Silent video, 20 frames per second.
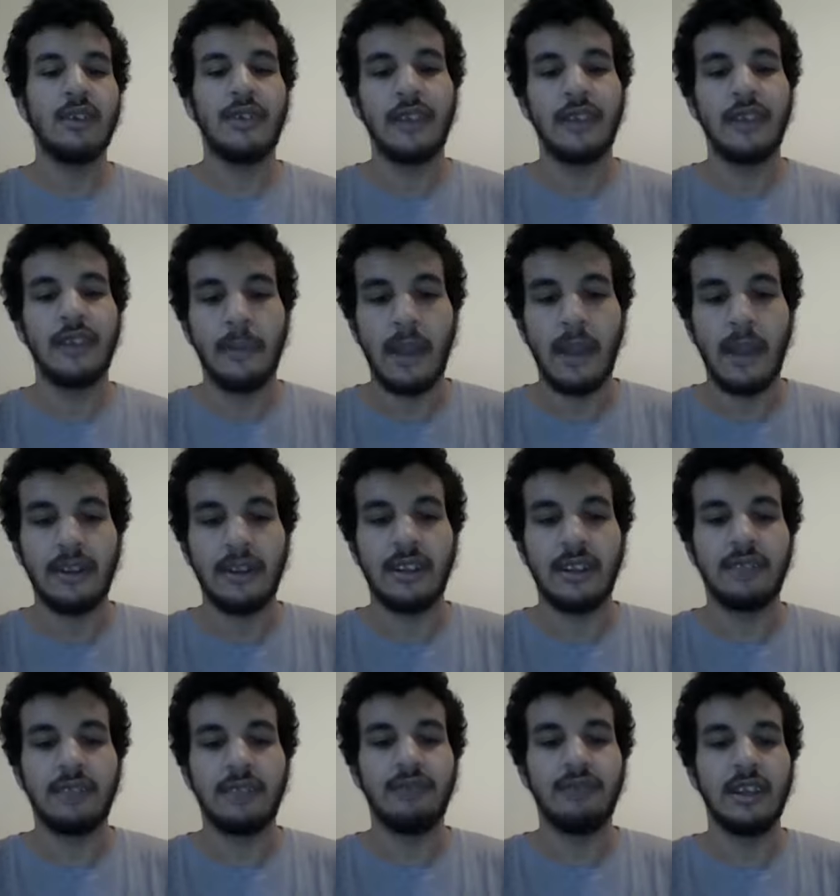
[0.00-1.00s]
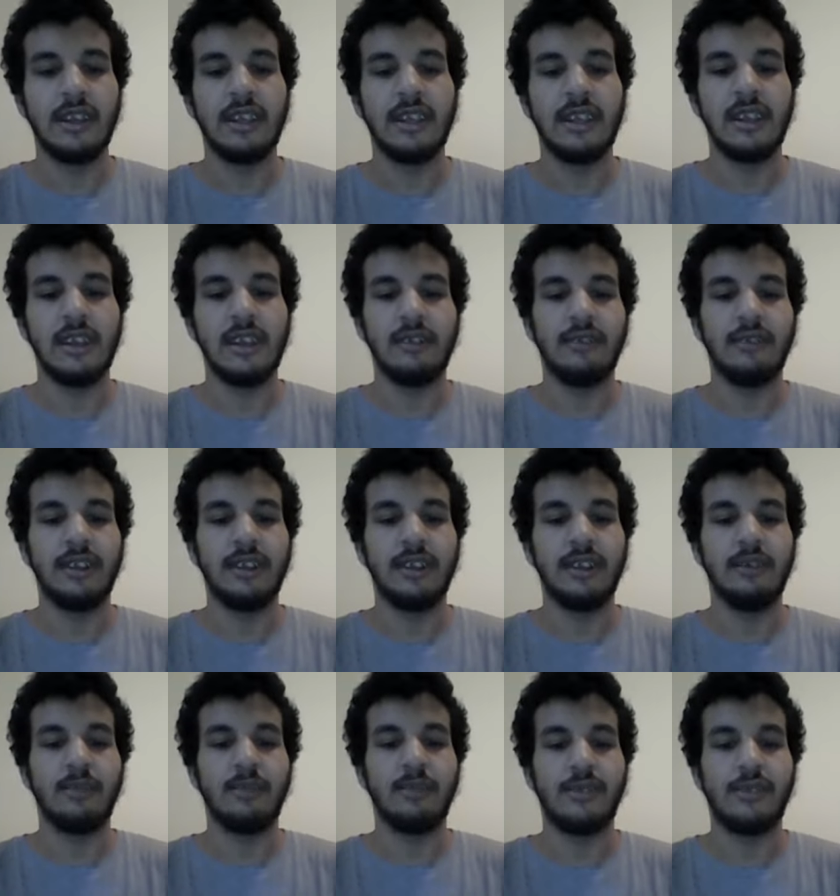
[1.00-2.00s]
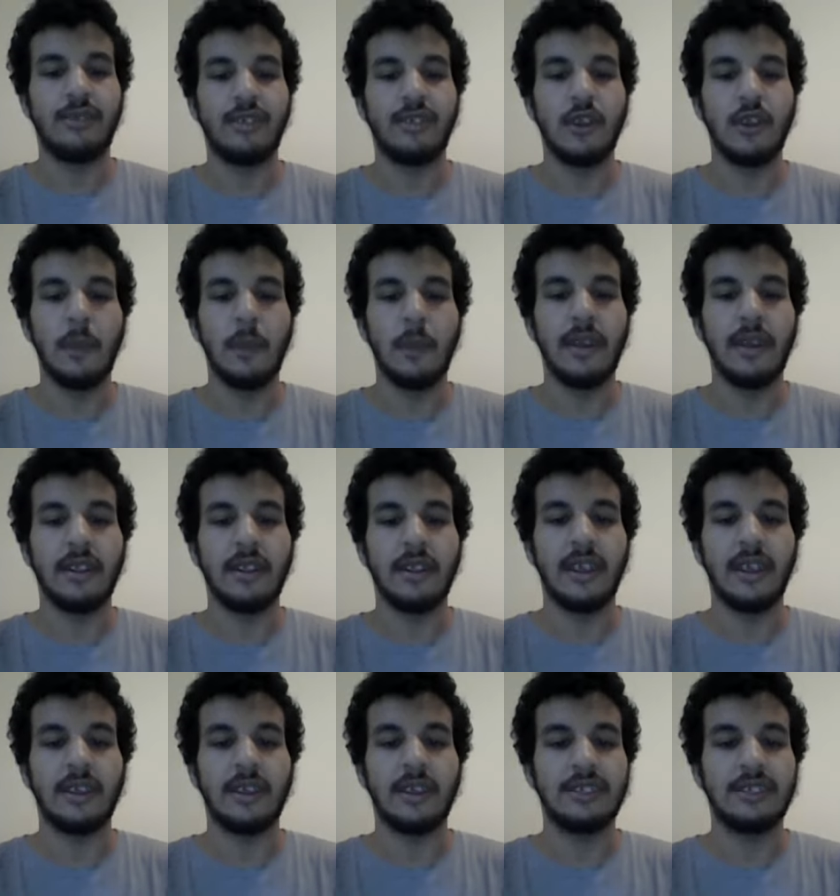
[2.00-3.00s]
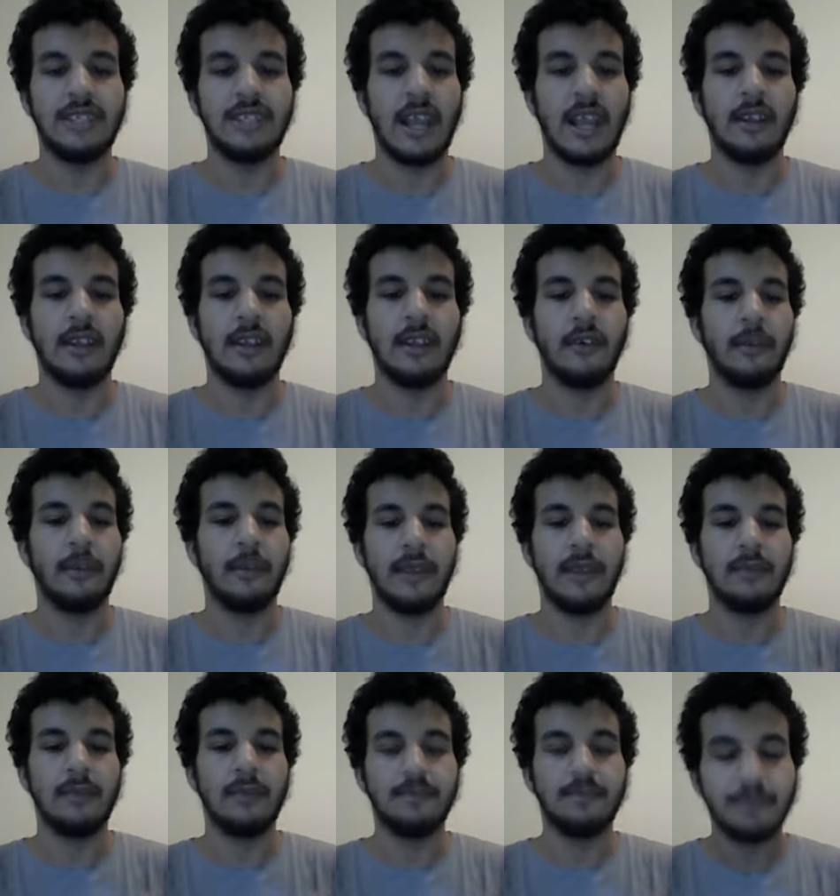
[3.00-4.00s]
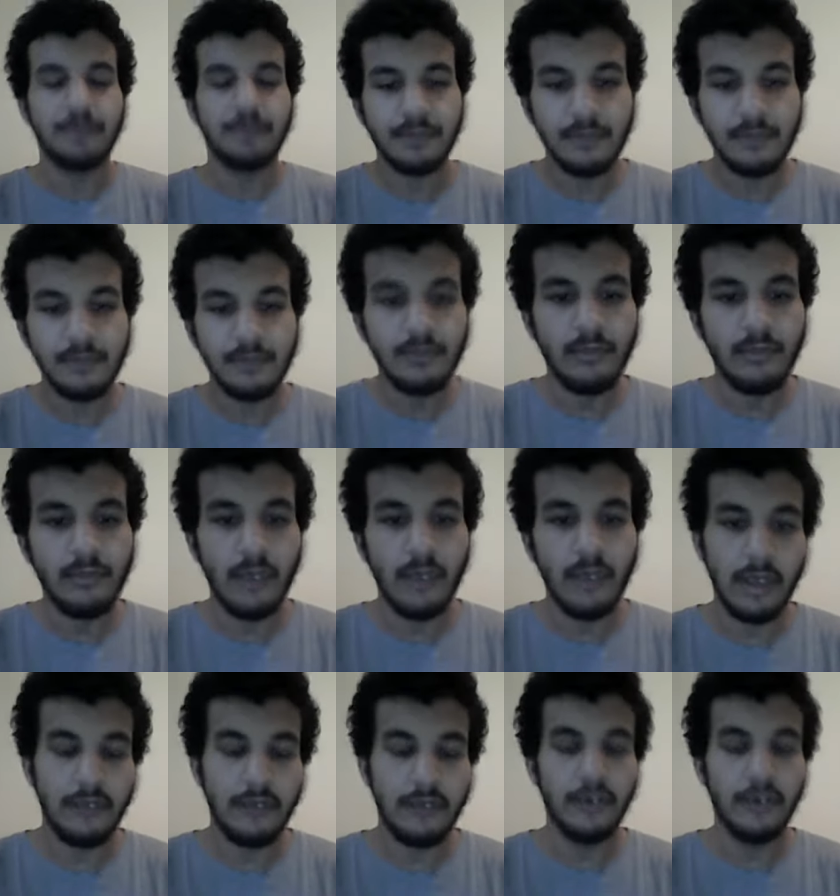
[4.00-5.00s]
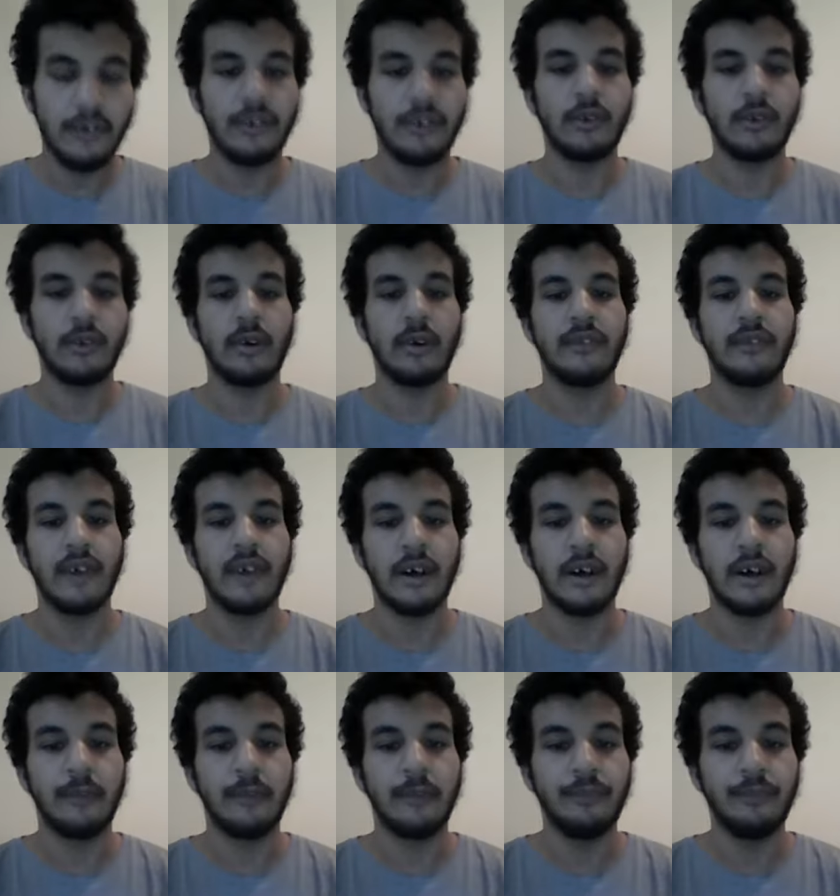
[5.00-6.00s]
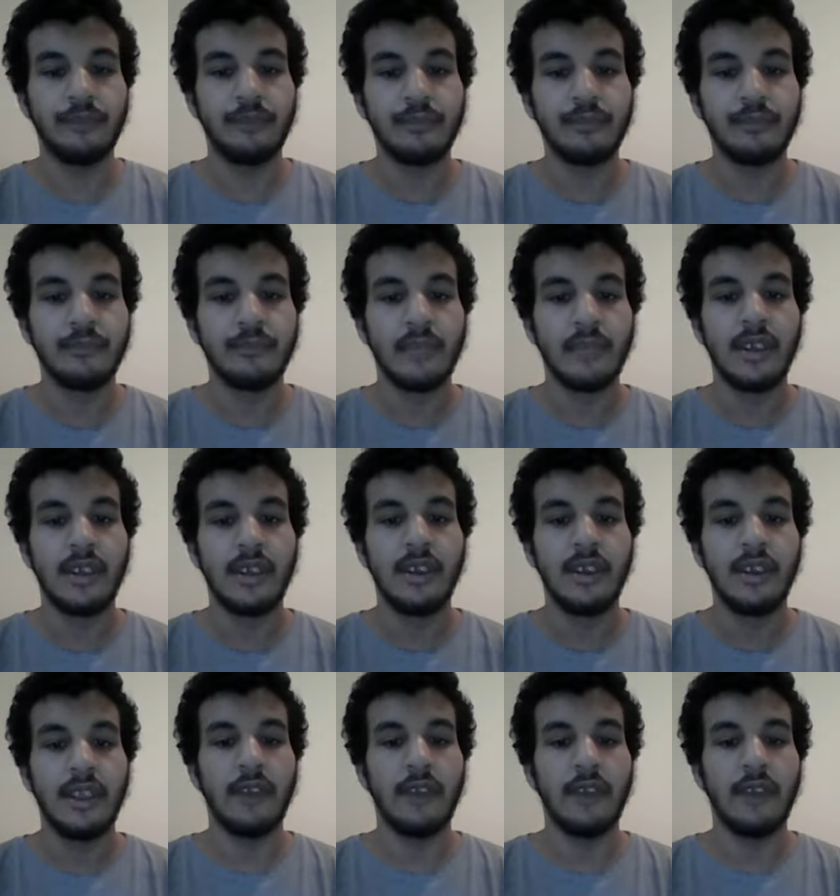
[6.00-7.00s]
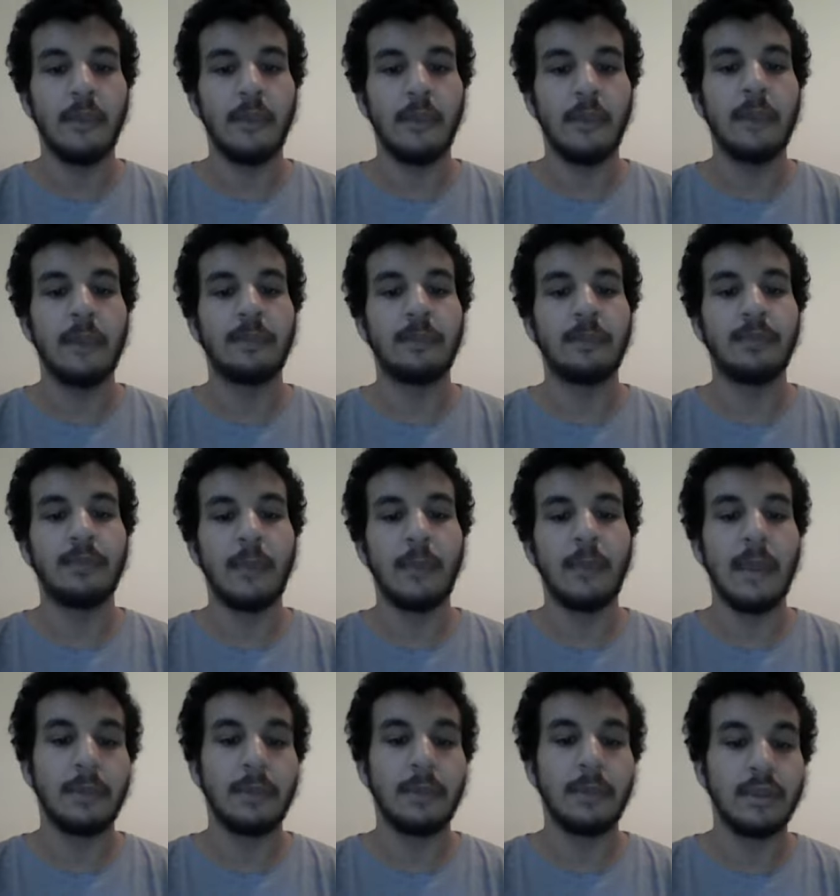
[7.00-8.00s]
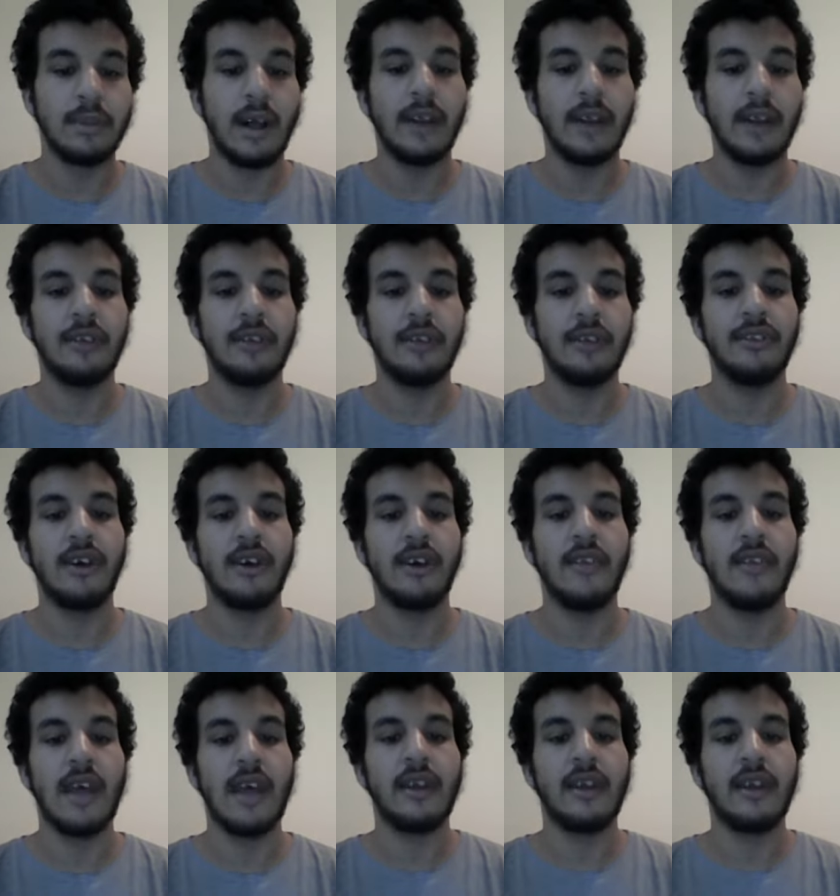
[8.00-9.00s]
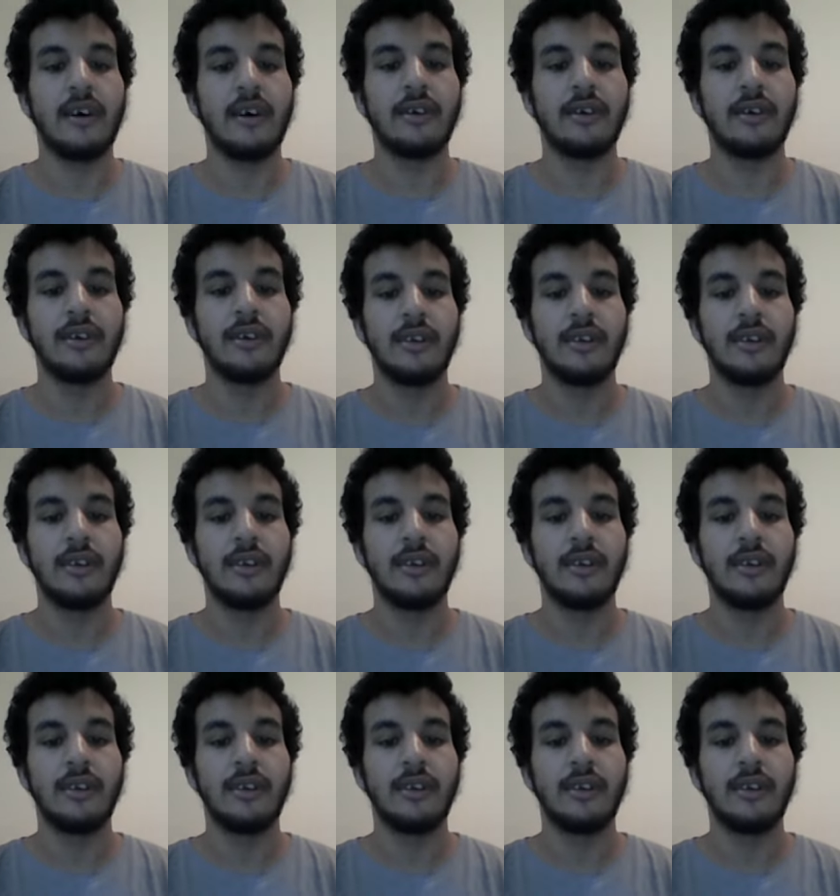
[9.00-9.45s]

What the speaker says: think about it, it's really, really stupid and shallow. I mean, okay, first off, the main plot is uh,